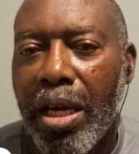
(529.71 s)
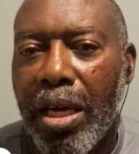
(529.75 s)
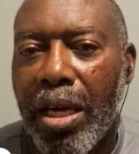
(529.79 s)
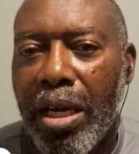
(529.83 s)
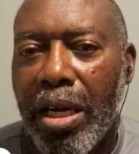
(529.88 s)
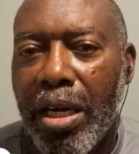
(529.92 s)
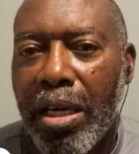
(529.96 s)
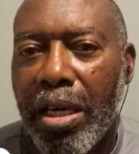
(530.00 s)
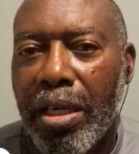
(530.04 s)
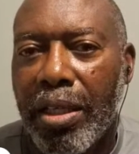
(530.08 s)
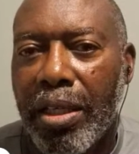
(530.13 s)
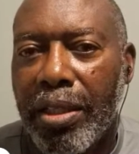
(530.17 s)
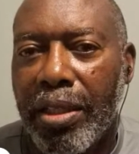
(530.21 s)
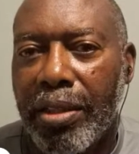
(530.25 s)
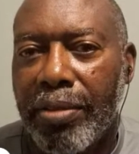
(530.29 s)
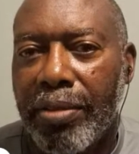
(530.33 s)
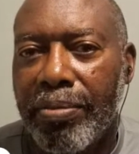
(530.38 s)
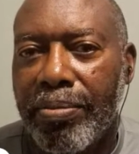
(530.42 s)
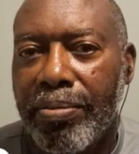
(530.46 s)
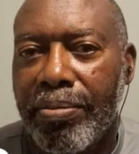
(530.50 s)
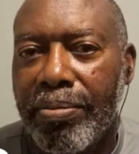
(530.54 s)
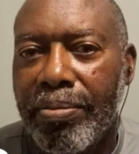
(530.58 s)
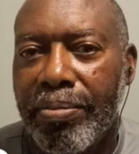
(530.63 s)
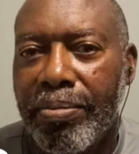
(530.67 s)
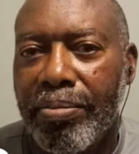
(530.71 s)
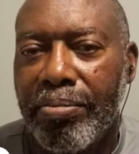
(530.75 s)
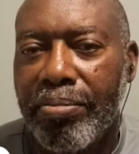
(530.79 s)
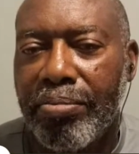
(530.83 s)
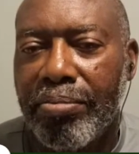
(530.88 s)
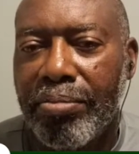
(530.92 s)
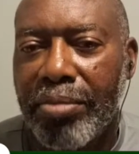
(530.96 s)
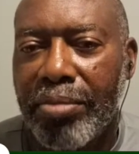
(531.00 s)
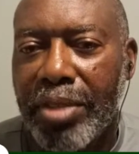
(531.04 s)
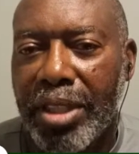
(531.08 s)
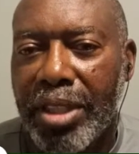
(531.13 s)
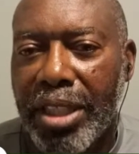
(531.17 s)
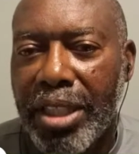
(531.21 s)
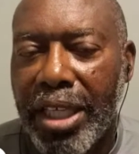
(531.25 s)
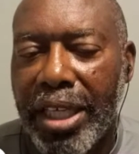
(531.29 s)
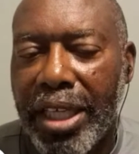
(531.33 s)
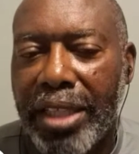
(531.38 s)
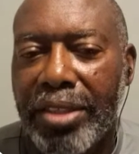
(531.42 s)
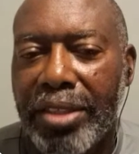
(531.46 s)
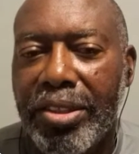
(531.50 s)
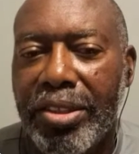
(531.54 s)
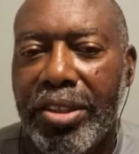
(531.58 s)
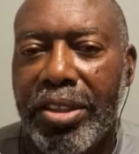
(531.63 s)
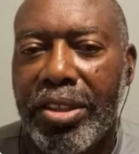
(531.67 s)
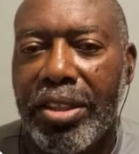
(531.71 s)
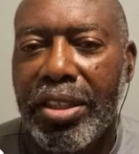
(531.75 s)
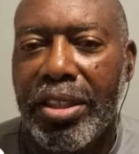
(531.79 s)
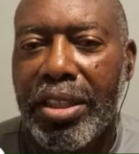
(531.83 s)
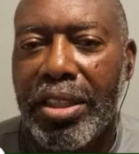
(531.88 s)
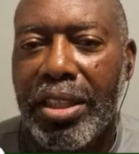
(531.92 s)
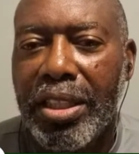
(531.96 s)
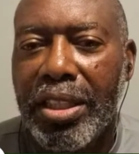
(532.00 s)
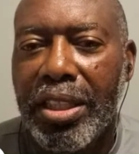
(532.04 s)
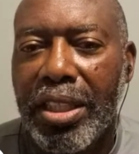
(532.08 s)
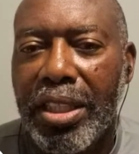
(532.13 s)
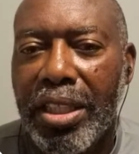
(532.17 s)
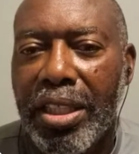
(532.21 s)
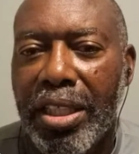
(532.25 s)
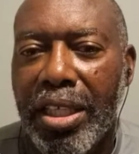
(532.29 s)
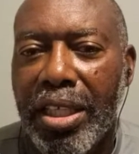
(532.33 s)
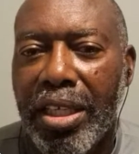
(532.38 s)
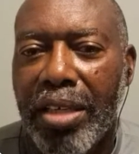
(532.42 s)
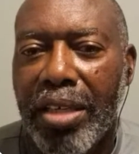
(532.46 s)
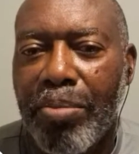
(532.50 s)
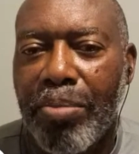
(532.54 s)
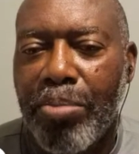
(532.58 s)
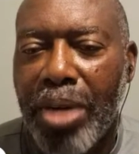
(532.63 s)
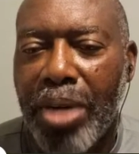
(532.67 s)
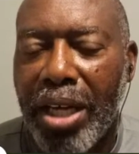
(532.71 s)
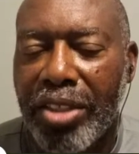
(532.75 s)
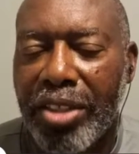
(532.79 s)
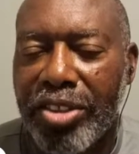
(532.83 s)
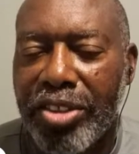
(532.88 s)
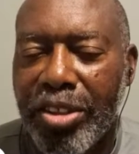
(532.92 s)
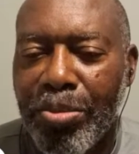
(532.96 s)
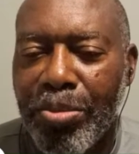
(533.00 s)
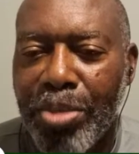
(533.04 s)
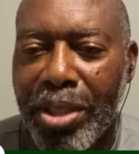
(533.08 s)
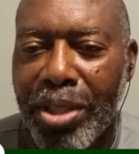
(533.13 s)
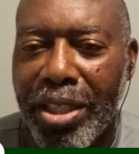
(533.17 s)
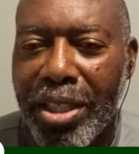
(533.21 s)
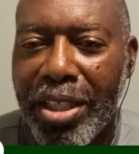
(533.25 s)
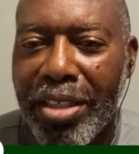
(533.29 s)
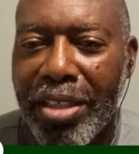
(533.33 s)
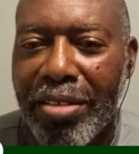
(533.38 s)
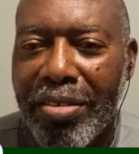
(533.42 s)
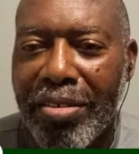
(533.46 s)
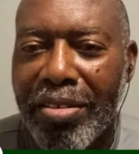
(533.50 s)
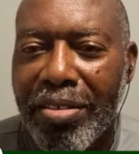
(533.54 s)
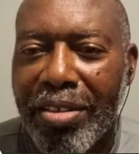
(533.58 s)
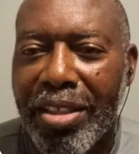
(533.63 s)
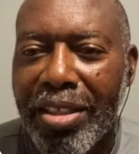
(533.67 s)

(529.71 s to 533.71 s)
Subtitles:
Uh, yes, possibly.